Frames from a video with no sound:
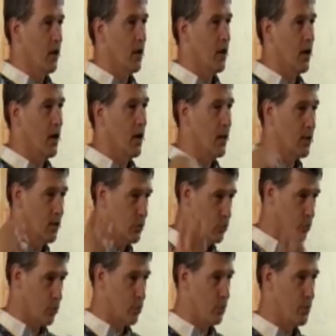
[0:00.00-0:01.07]
a
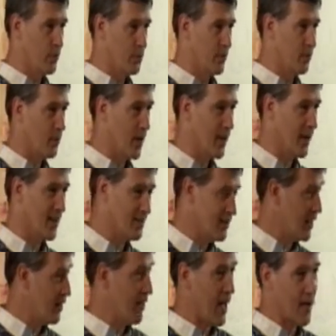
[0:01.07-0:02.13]
group, a
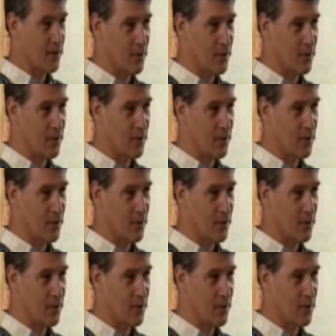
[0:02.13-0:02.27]
set of axioms.